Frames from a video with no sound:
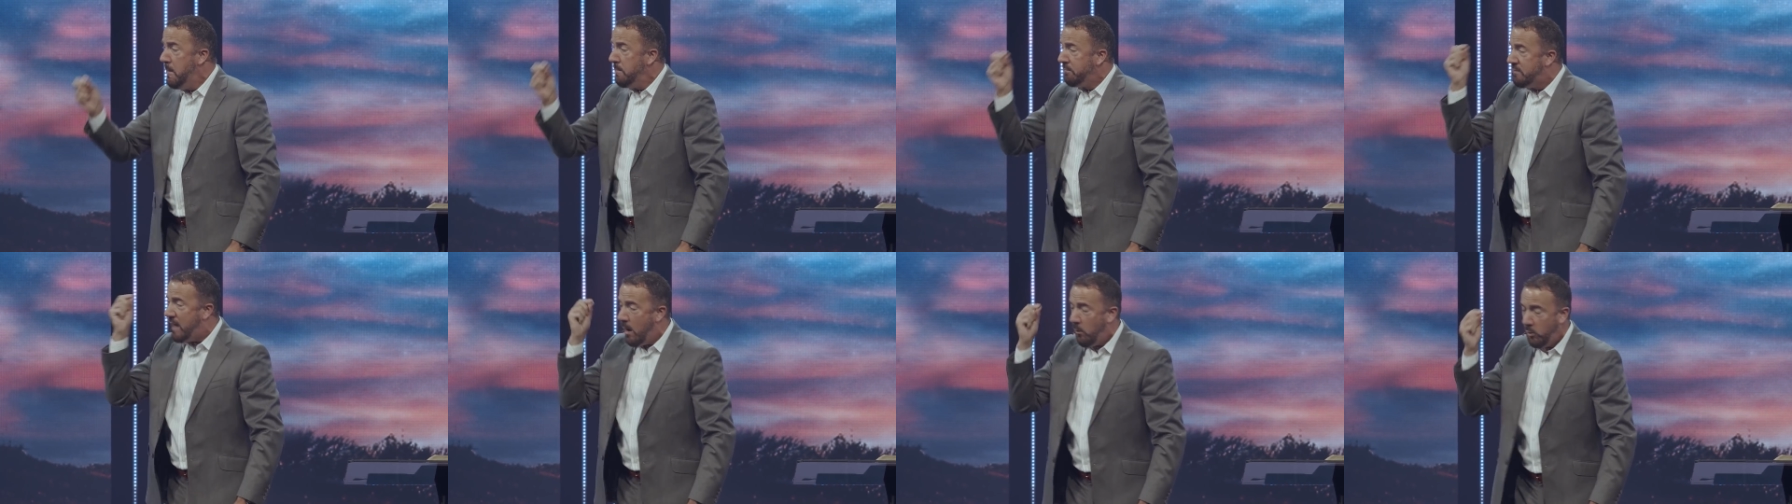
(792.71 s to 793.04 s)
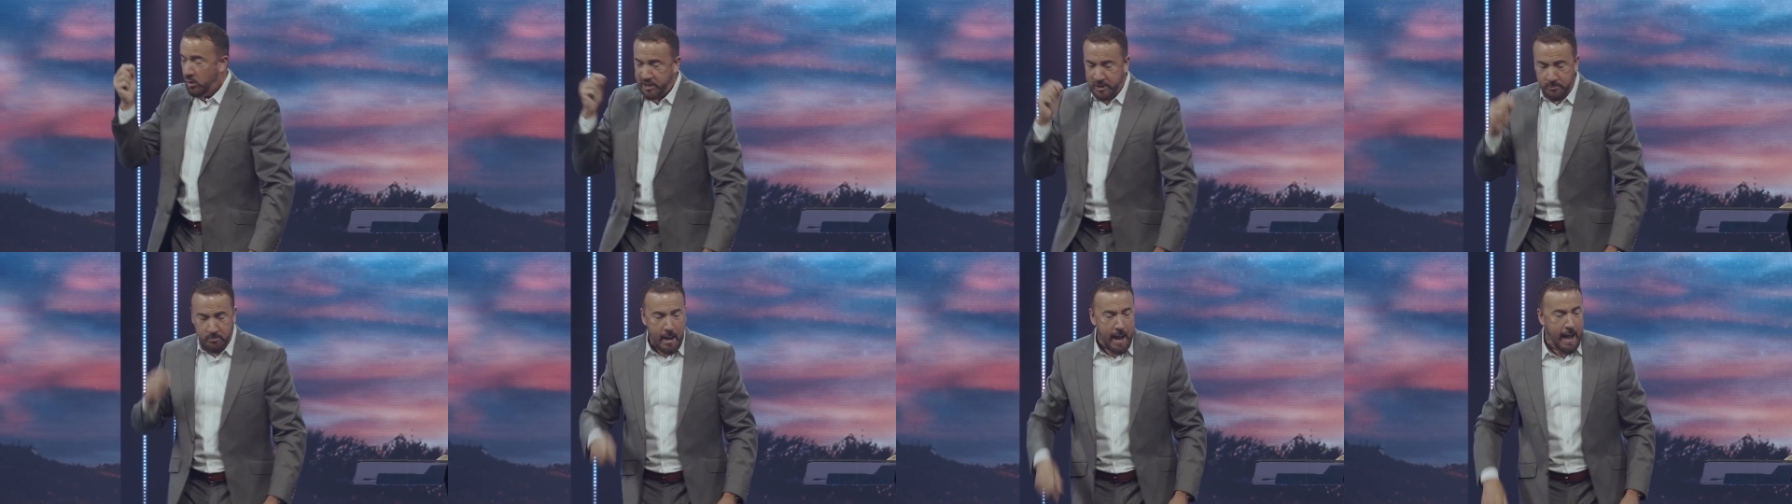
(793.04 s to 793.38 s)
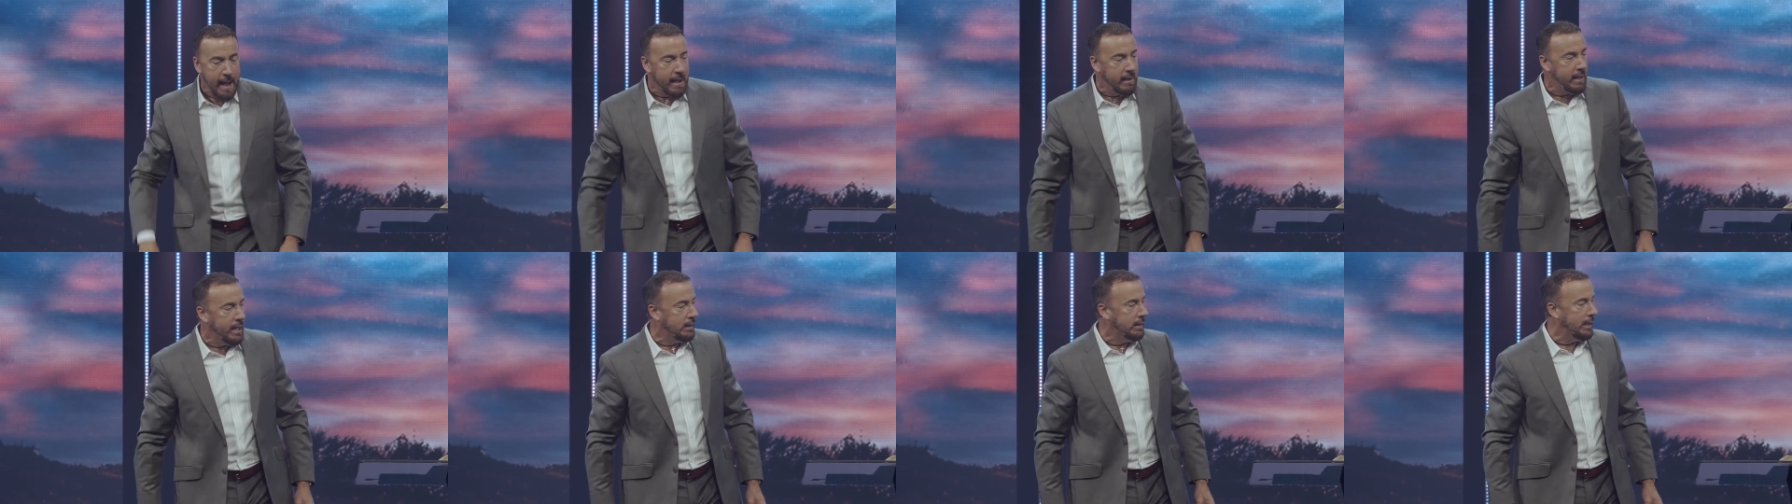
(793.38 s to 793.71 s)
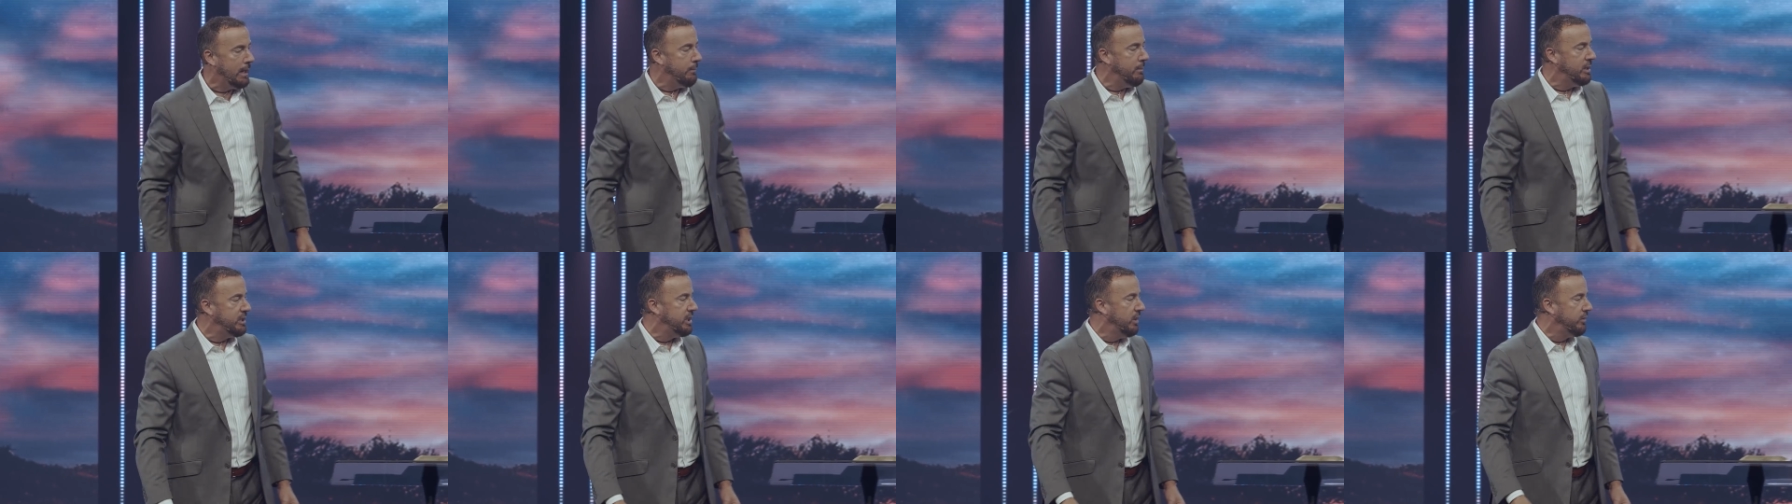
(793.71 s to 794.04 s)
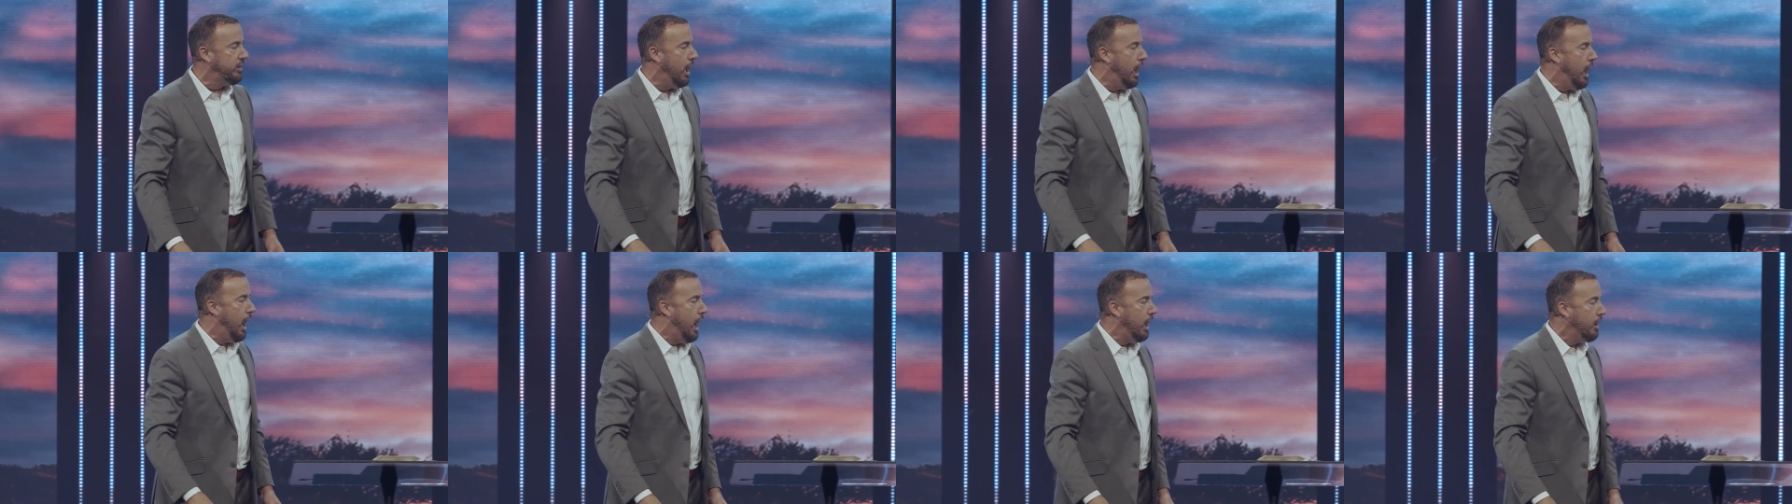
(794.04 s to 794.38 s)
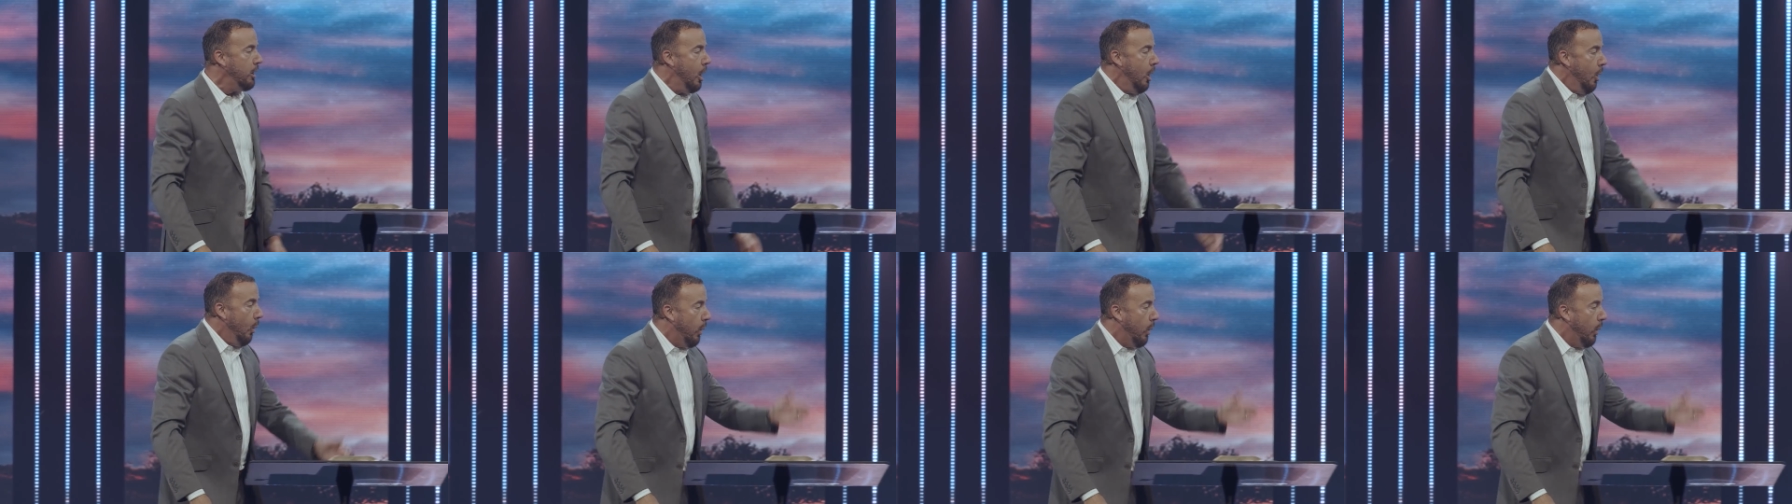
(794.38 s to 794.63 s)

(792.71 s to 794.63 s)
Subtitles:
that was made in the image of God.